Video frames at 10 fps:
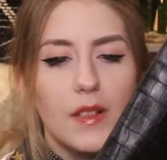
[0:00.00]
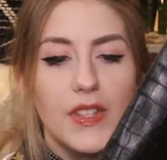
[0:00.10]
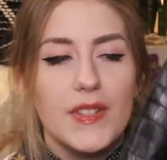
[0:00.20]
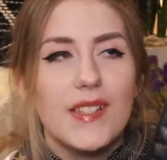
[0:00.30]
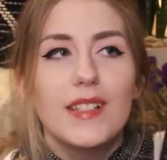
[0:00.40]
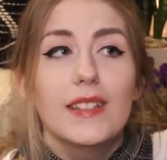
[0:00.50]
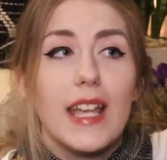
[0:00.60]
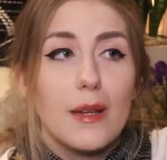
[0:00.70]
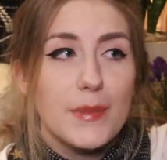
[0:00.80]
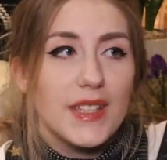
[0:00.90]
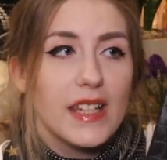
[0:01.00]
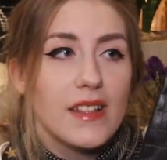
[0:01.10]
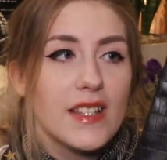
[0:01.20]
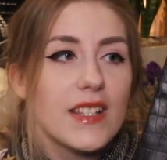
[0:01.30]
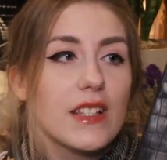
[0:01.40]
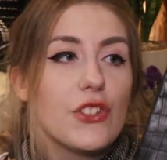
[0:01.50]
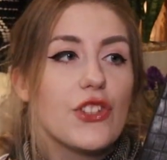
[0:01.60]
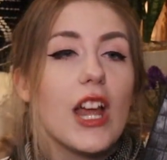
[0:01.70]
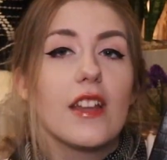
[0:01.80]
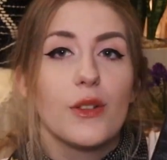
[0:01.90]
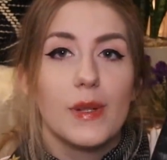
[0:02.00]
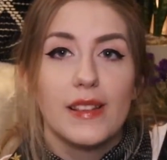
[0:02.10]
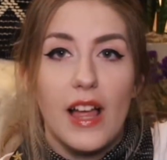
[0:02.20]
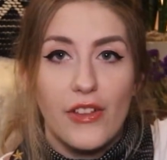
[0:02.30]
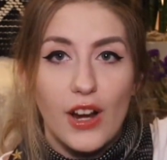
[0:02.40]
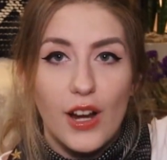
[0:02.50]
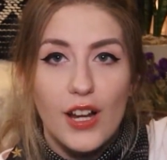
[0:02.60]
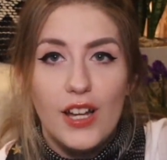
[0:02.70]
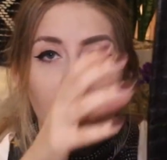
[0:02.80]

This is a lambskin. This is a genuine leather.